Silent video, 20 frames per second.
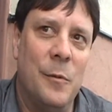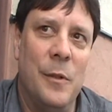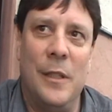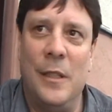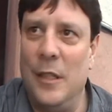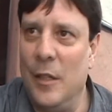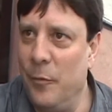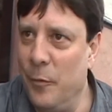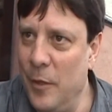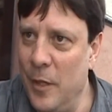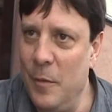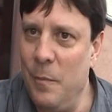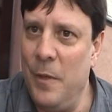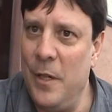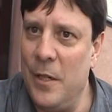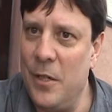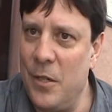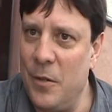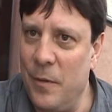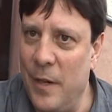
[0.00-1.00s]
with different
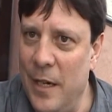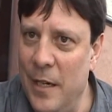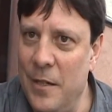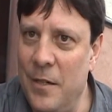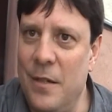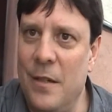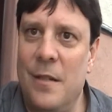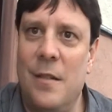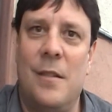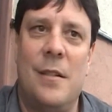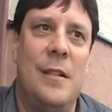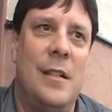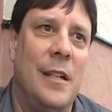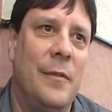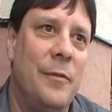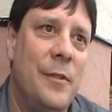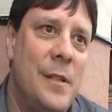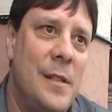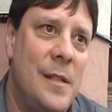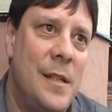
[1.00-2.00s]
administrations and
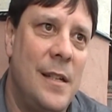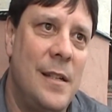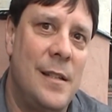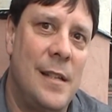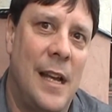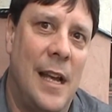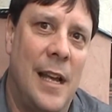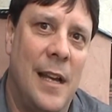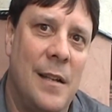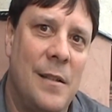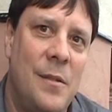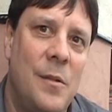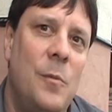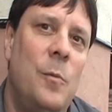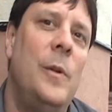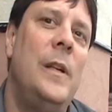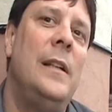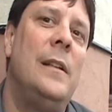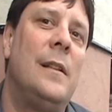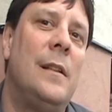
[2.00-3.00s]
different zigzags,
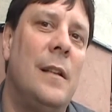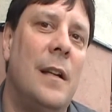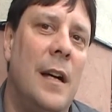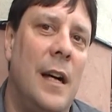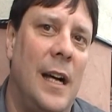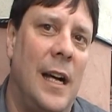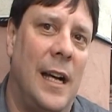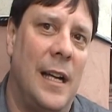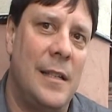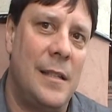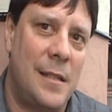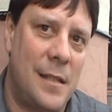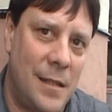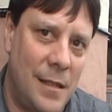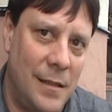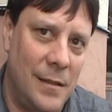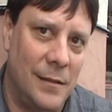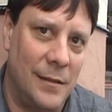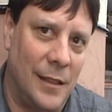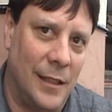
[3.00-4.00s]
we
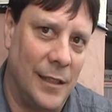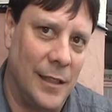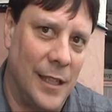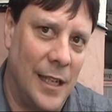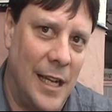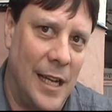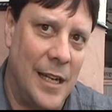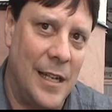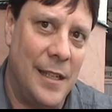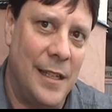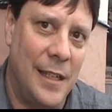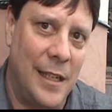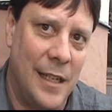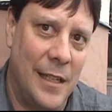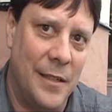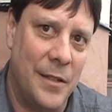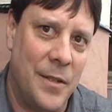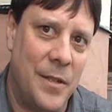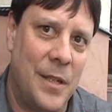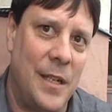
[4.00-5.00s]
lost a lot of the
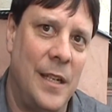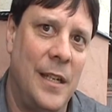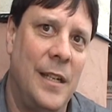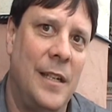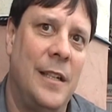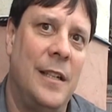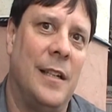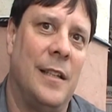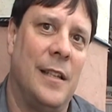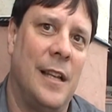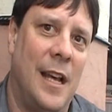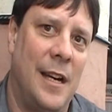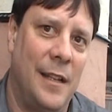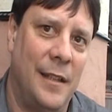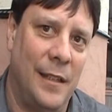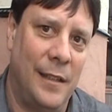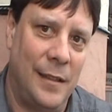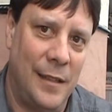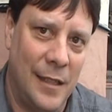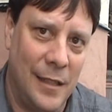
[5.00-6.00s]
energy, a lot
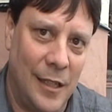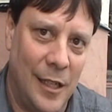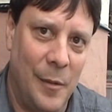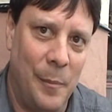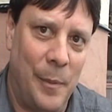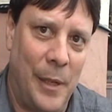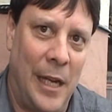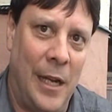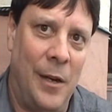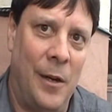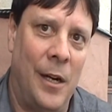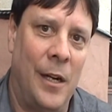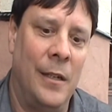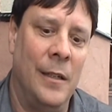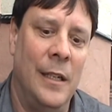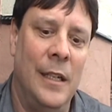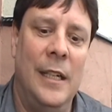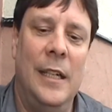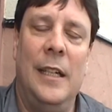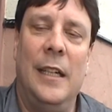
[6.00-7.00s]
of the thinking power,
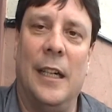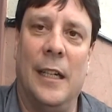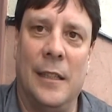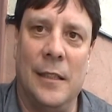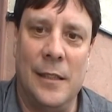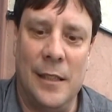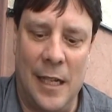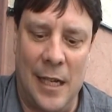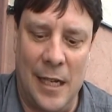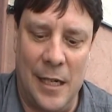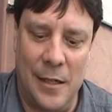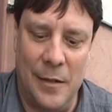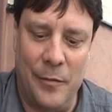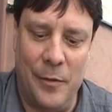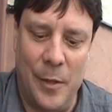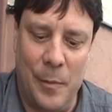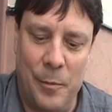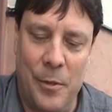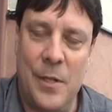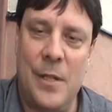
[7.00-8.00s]
a lot
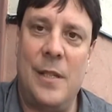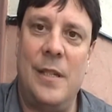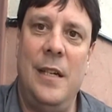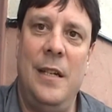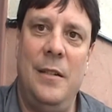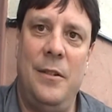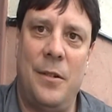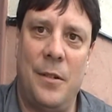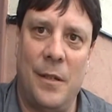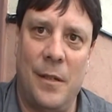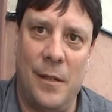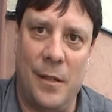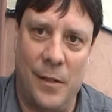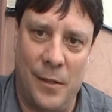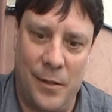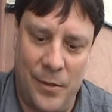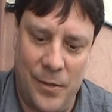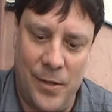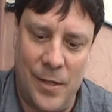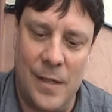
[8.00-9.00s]
of the
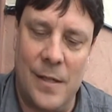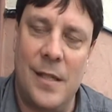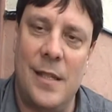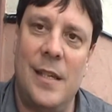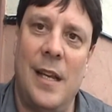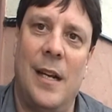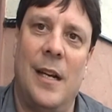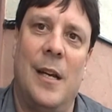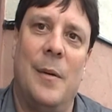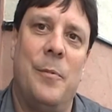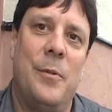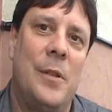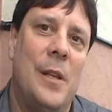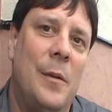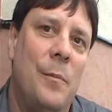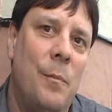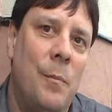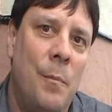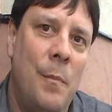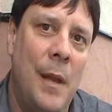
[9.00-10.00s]
procedures and setups
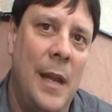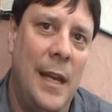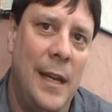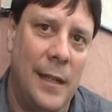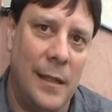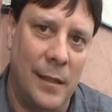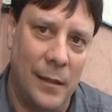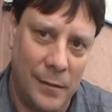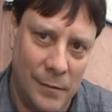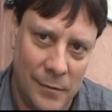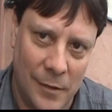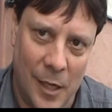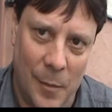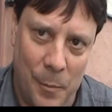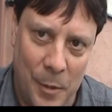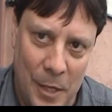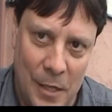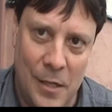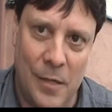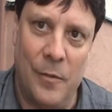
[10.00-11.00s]
that make
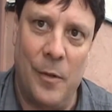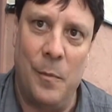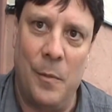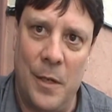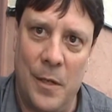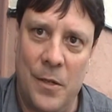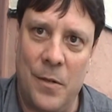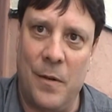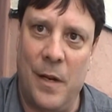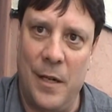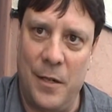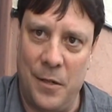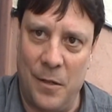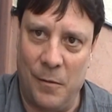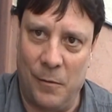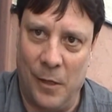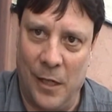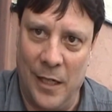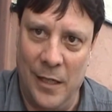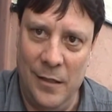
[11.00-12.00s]
a piece of administration
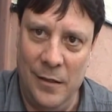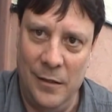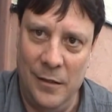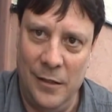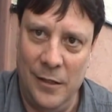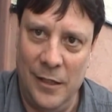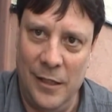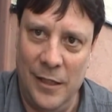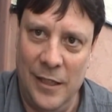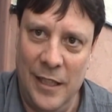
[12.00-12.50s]
run. Right.